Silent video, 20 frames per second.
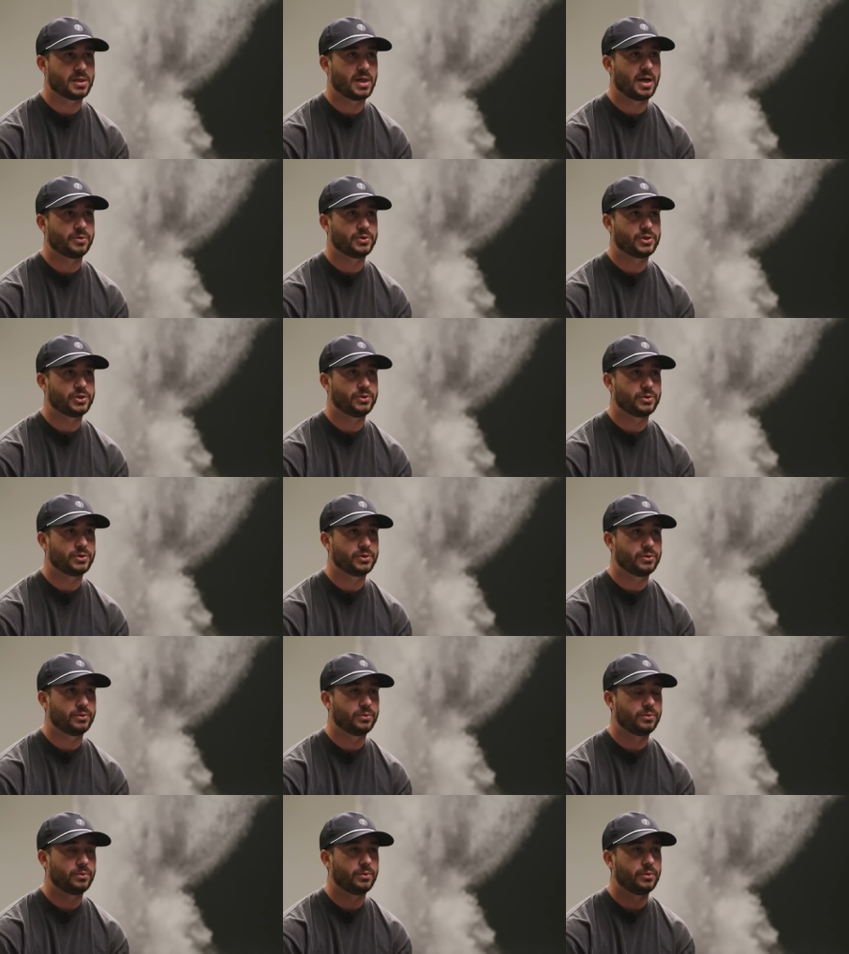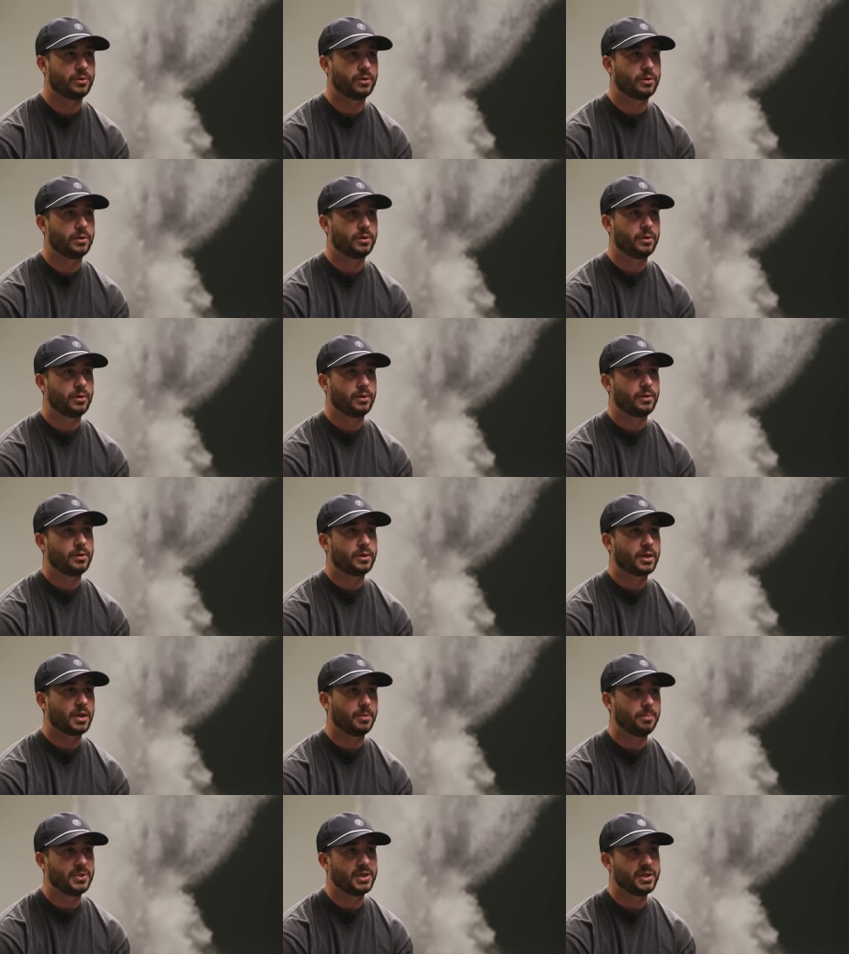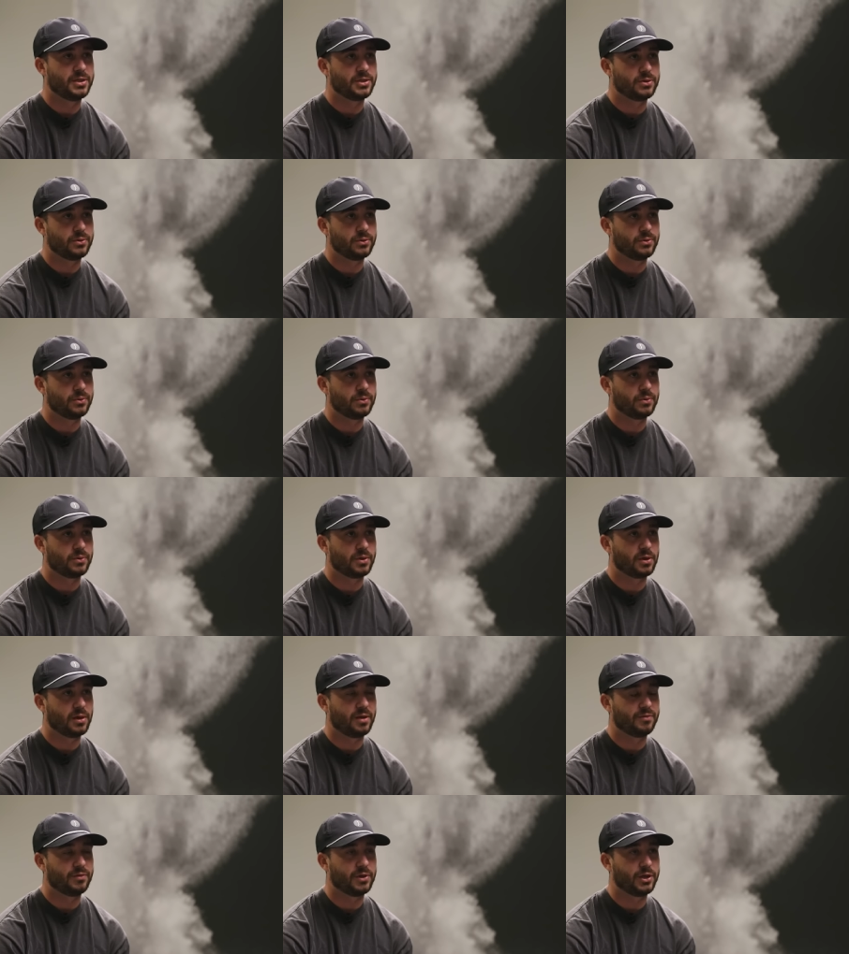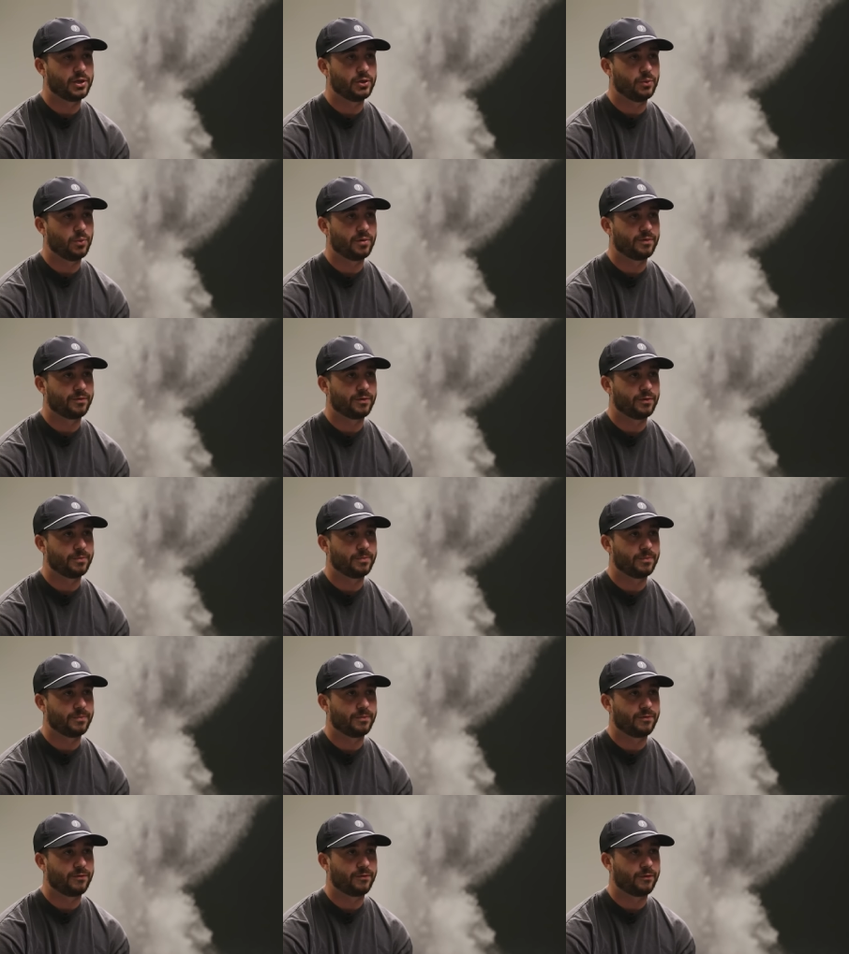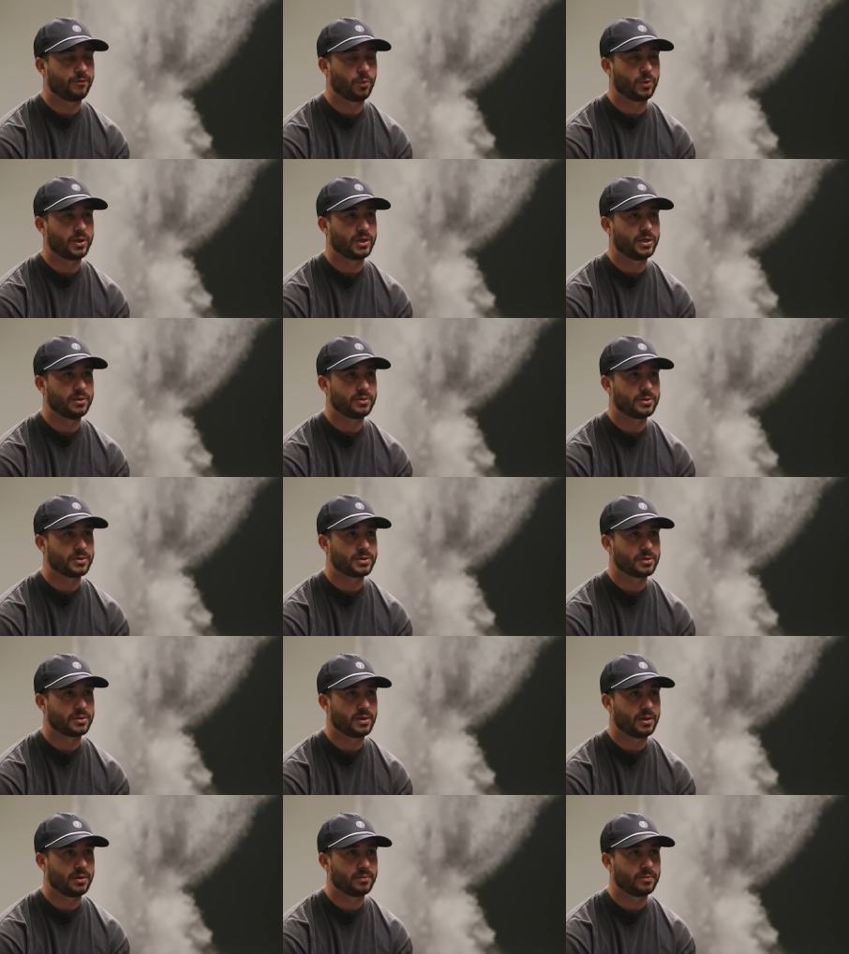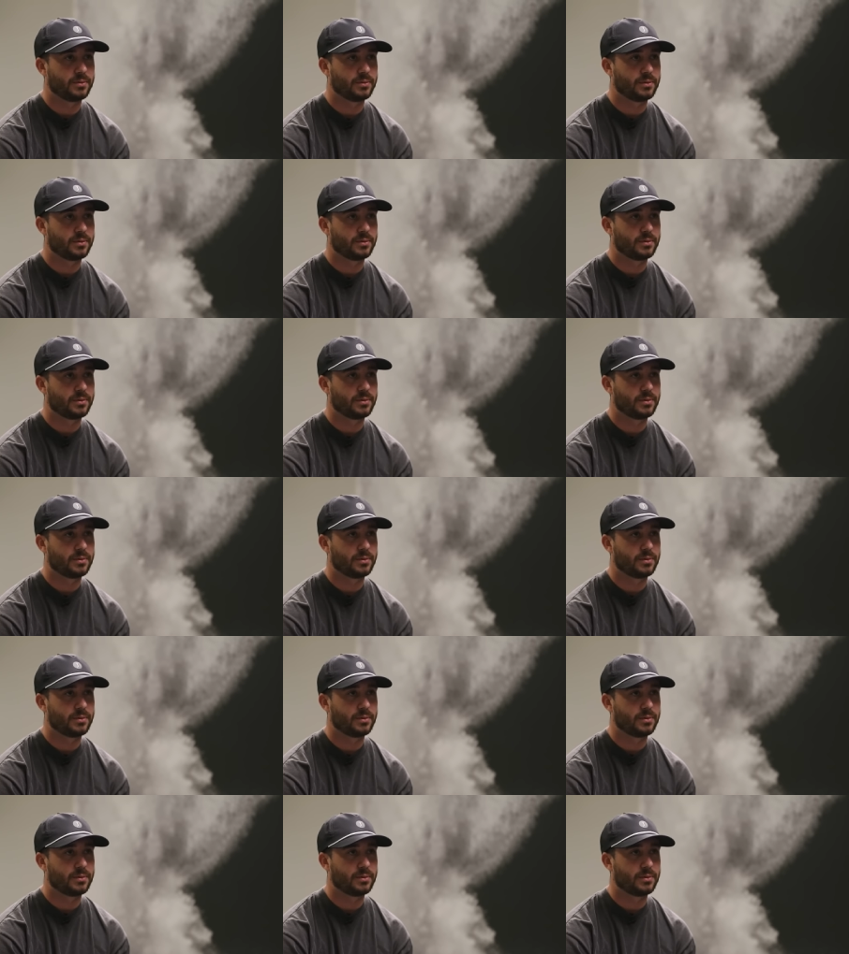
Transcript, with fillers: allowed you to compete to the um, level that you want for 40 years now? Yeah.